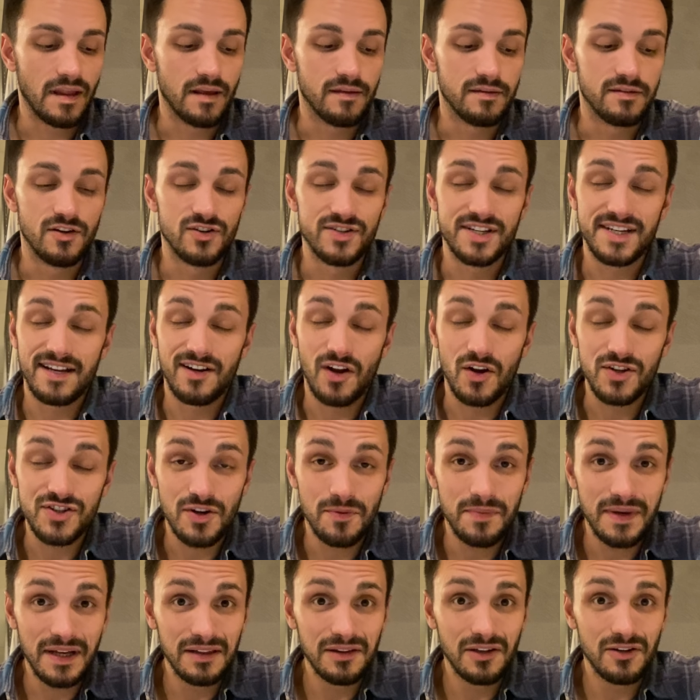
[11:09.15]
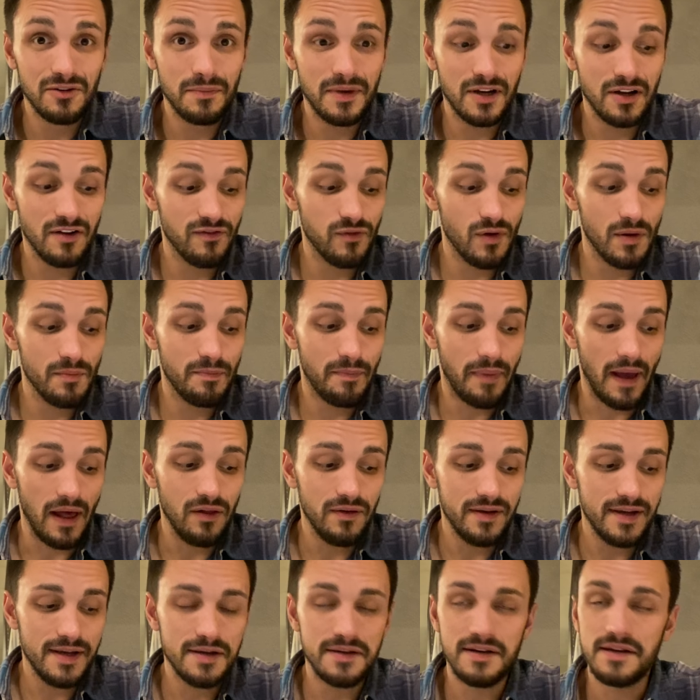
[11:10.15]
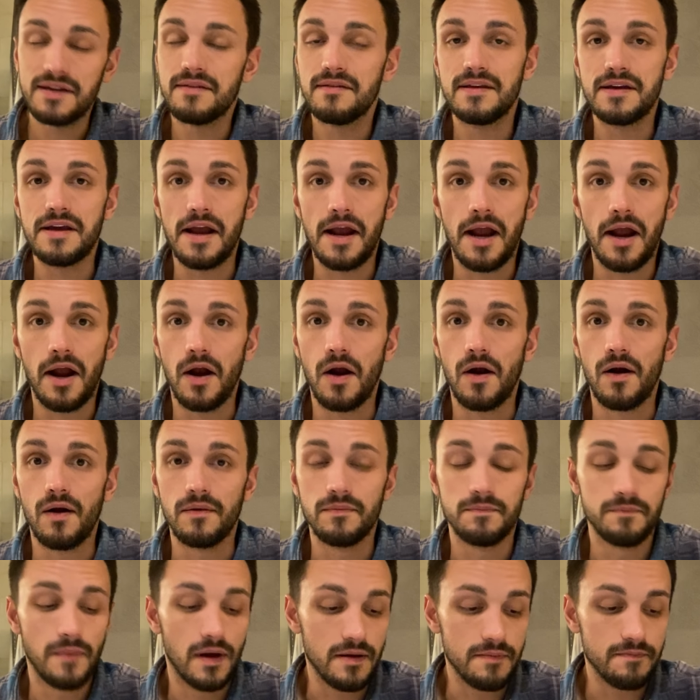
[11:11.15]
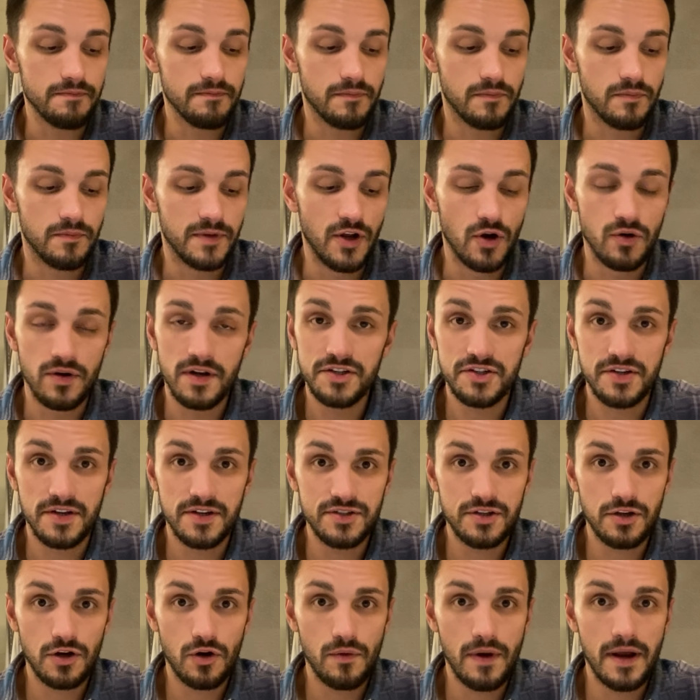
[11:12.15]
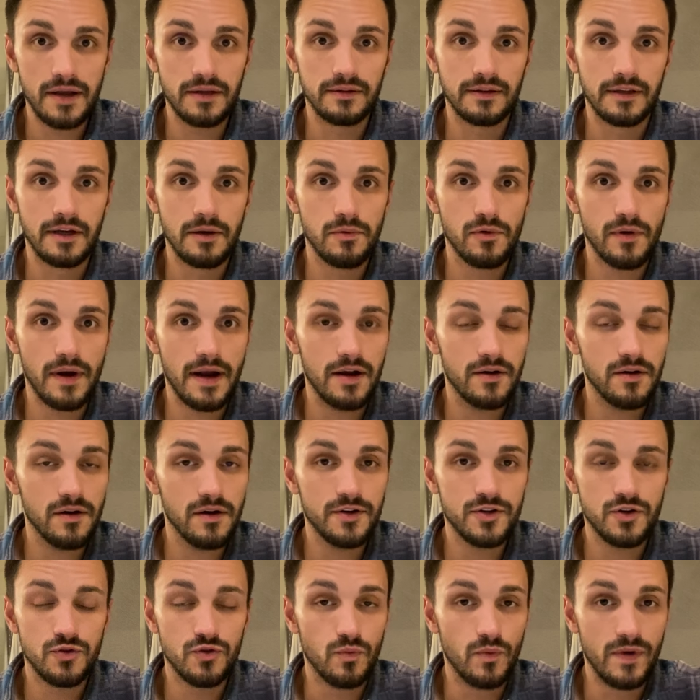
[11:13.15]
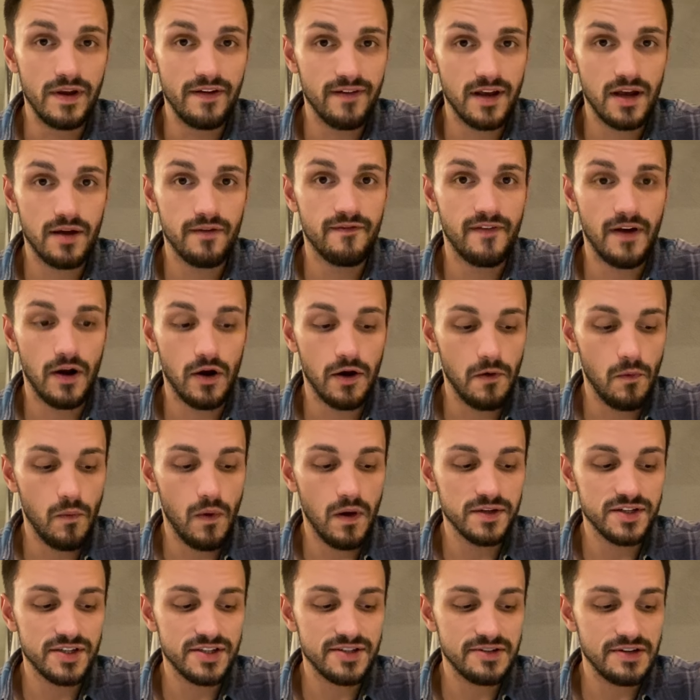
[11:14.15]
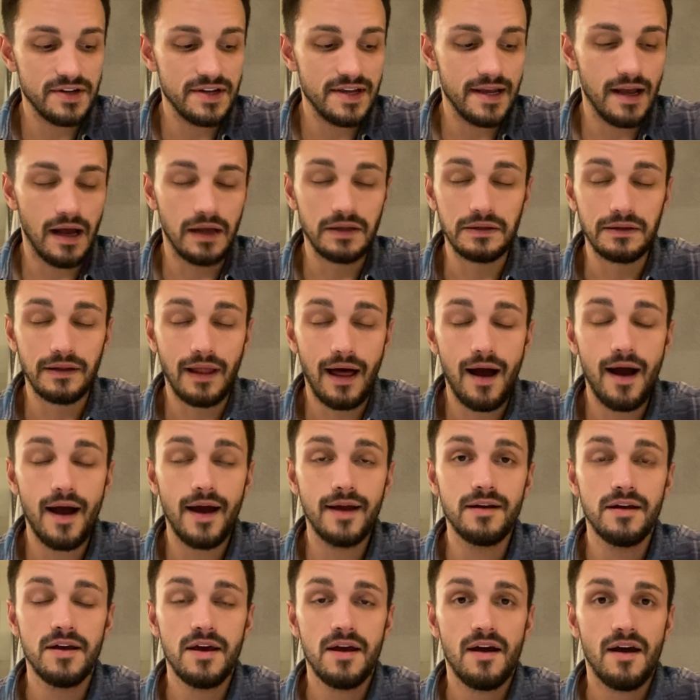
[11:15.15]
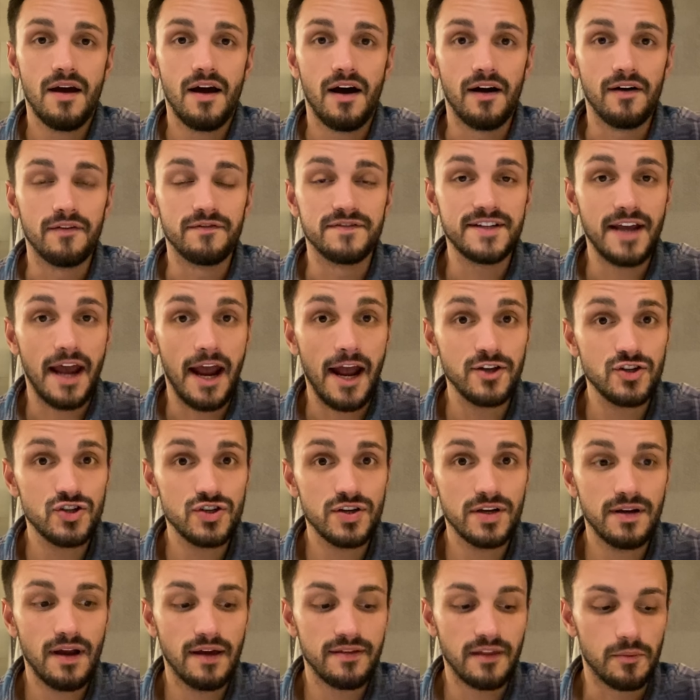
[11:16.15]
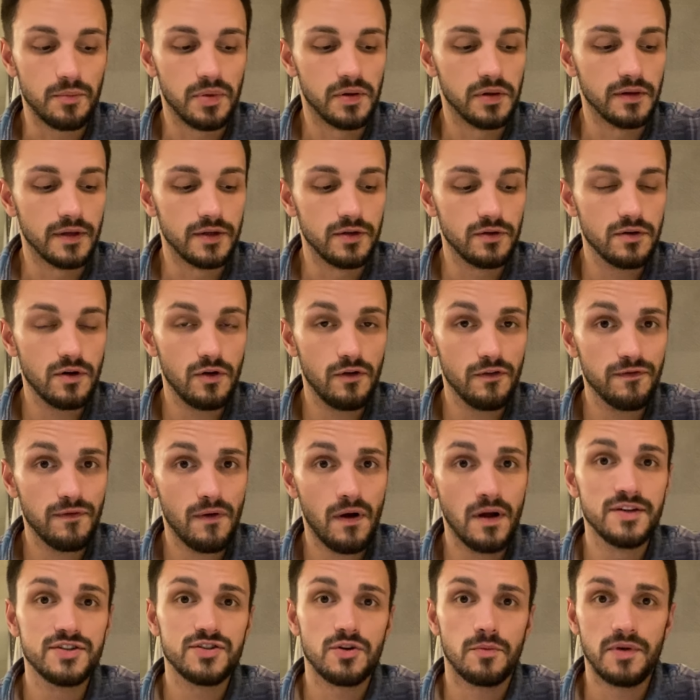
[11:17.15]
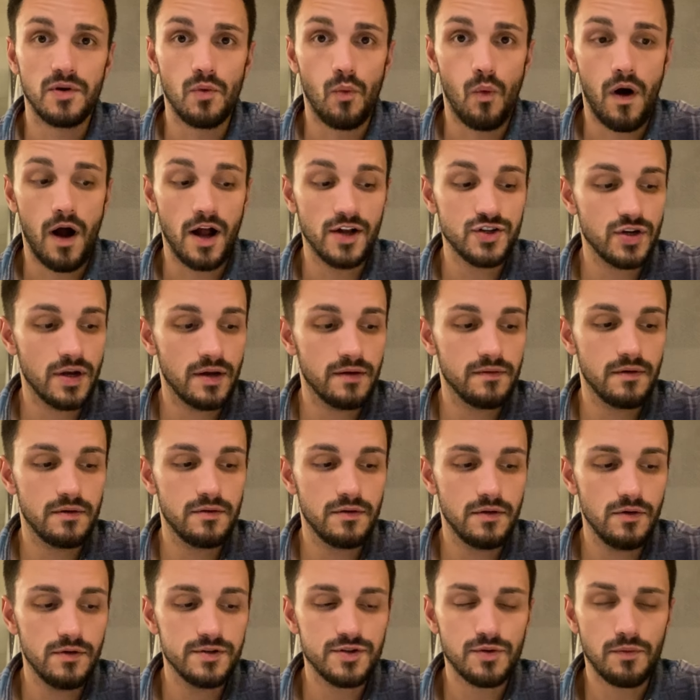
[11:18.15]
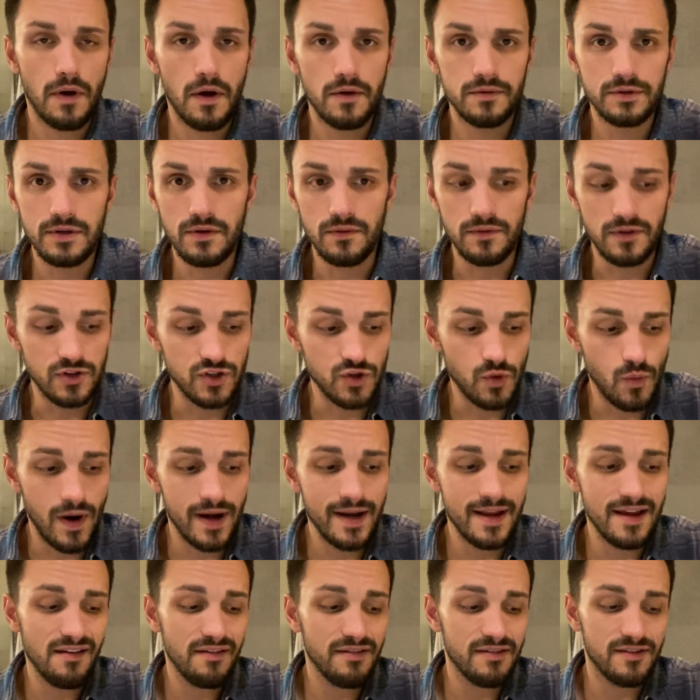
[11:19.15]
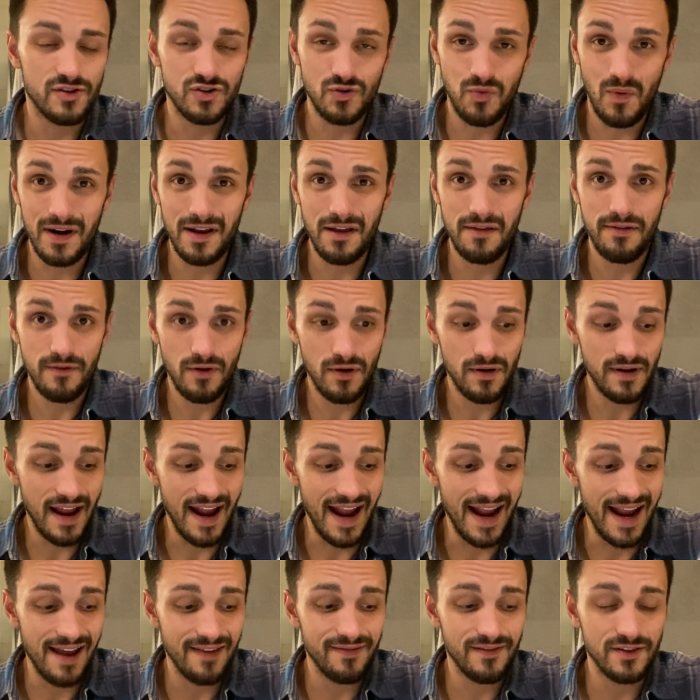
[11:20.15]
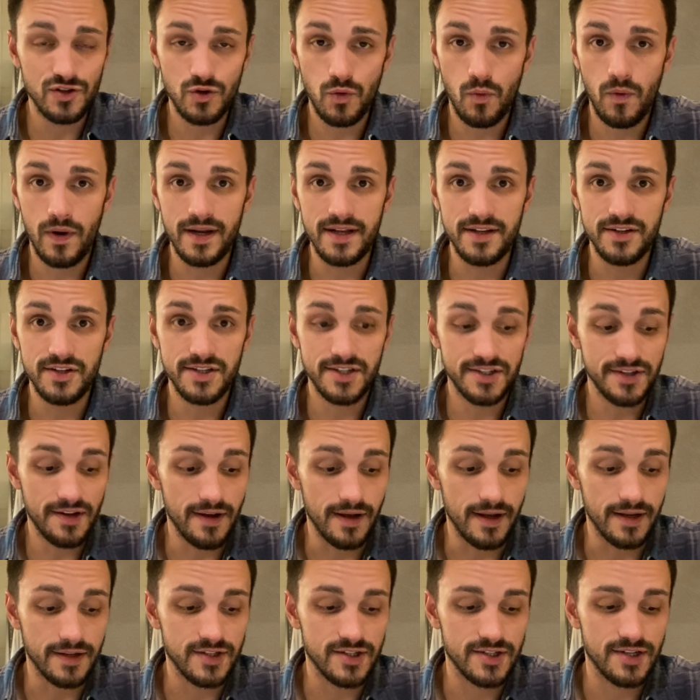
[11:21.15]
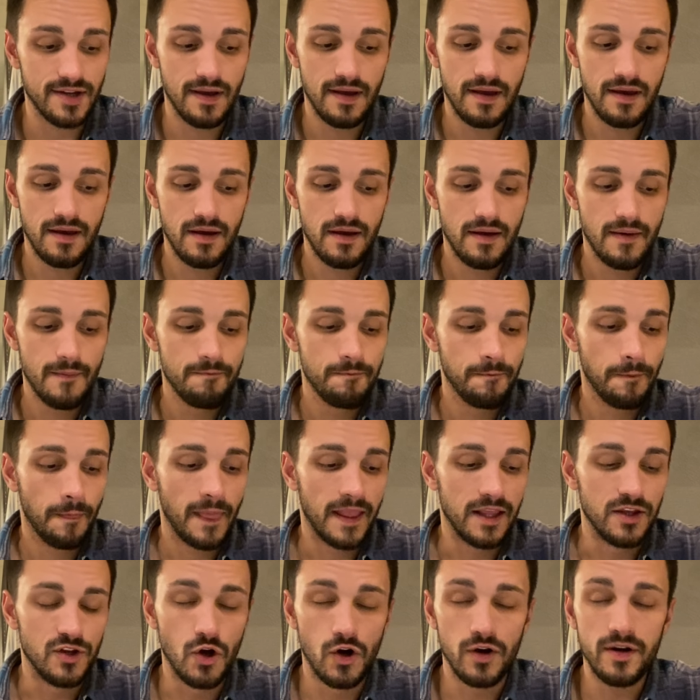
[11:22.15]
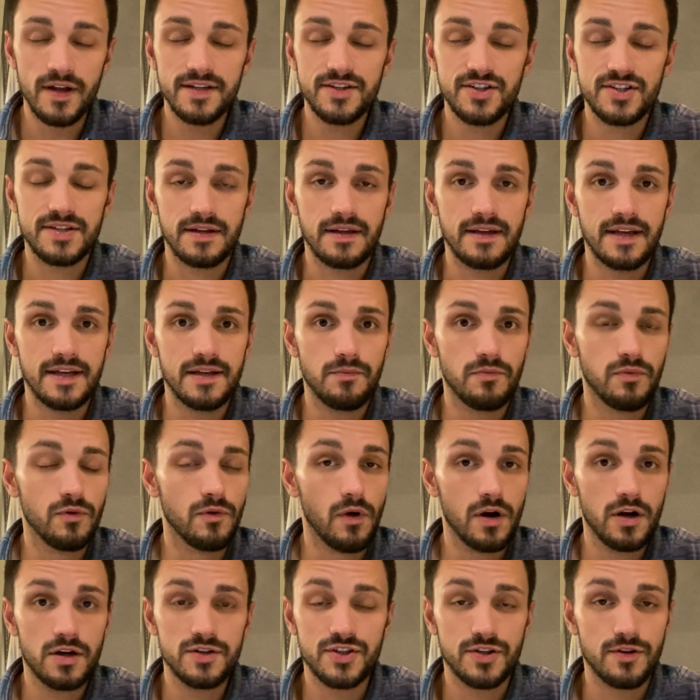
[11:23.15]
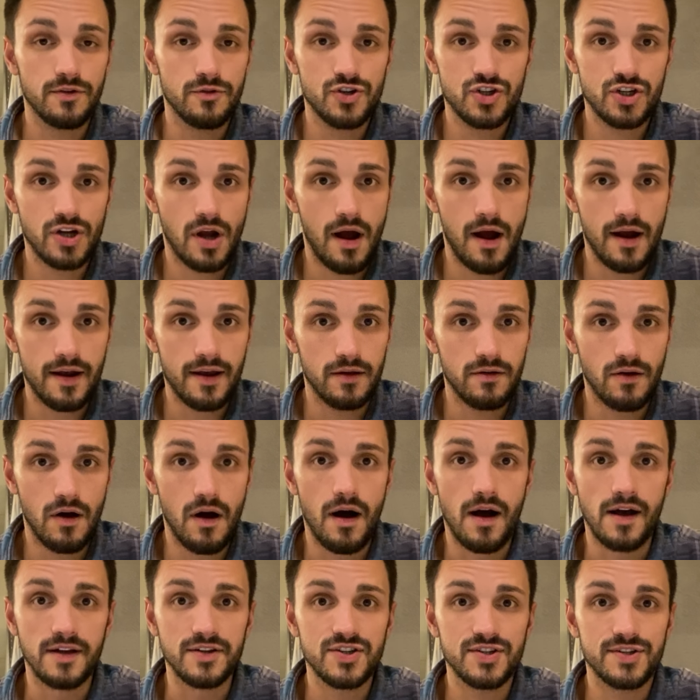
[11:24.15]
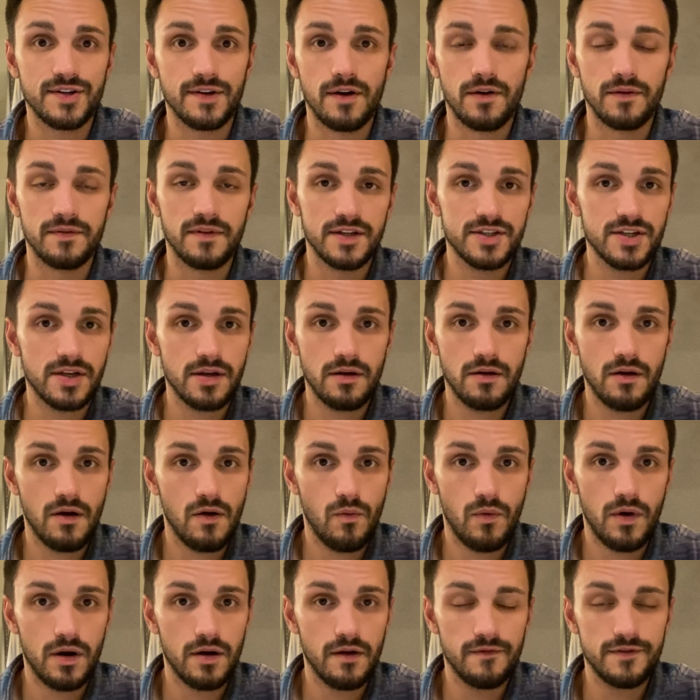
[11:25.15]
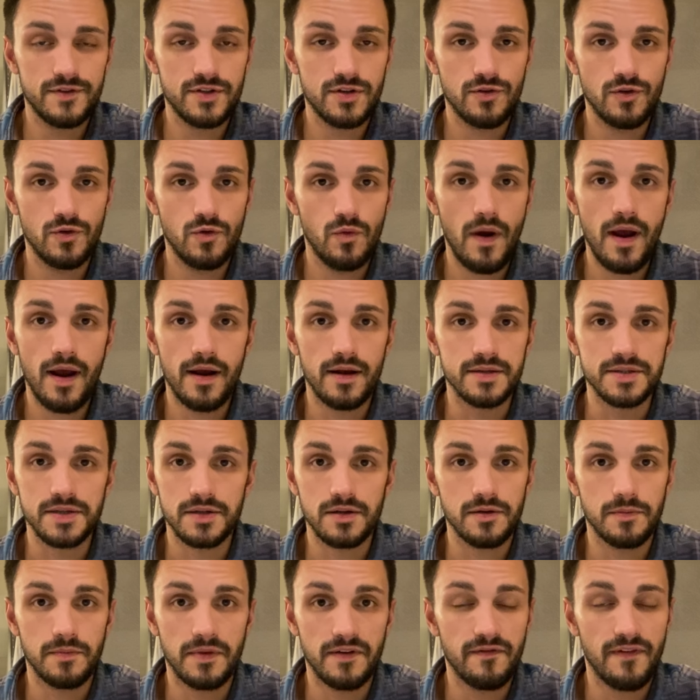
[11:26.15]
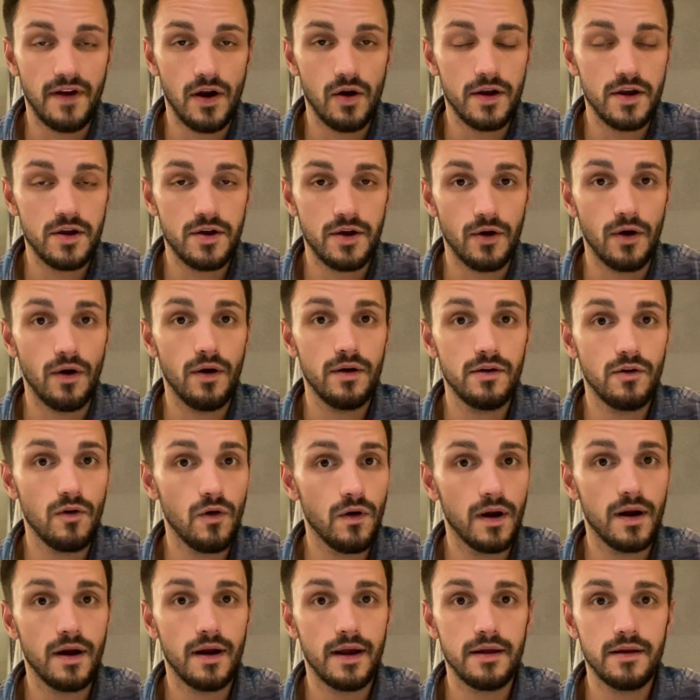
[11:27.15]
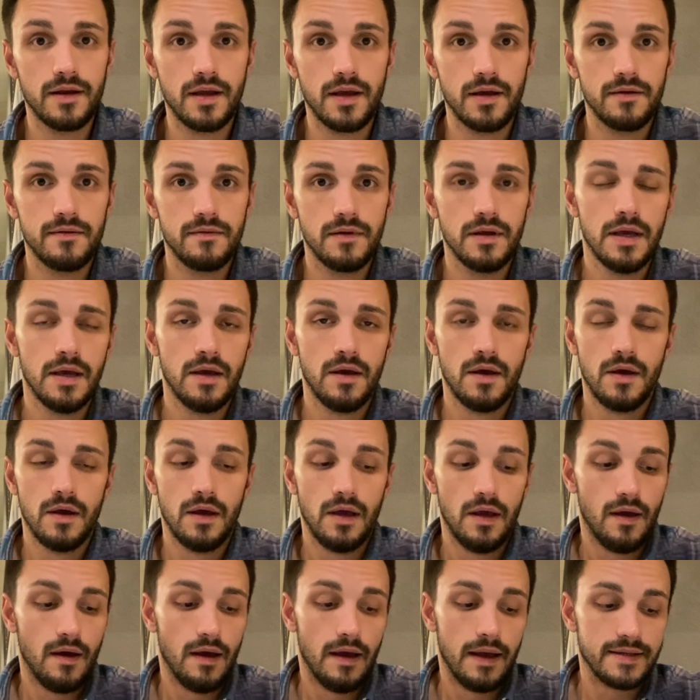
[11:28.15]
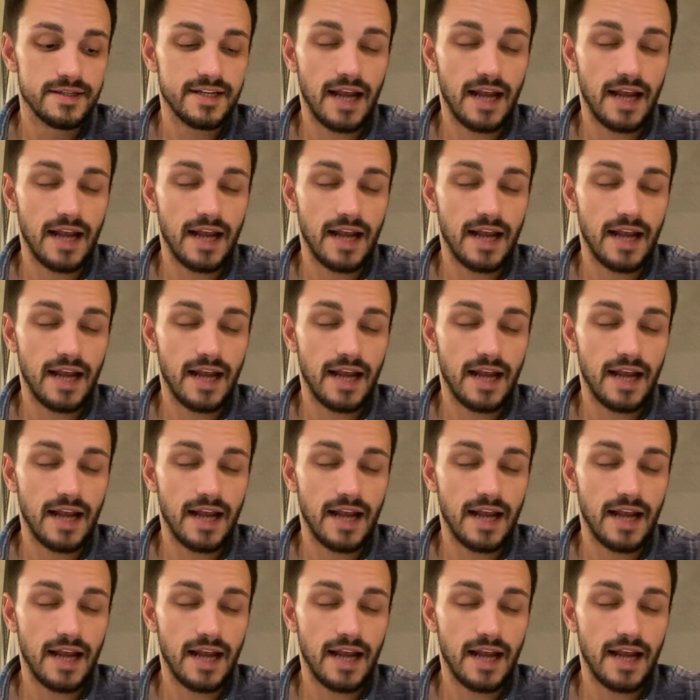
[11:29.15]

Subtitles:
This can also be a little bit of rebellion in the air. Uranus is the great liberator. We could very well see a lot of tension on the political front, so be watching the news around the 20th, the 23rd, and the 26th. Uranus, it works through shock and awe, so this could go one of two ways. It could be very good, or it's